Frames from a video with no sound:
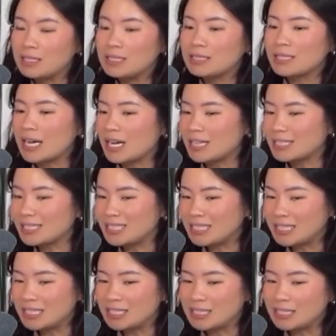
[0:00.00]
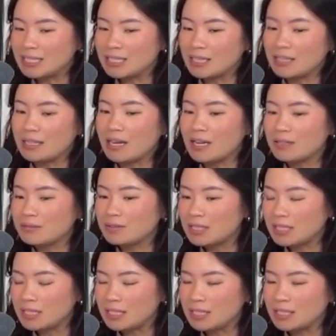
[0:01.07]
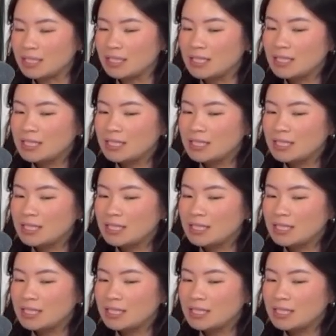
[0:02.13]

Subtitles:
taxes, accounting.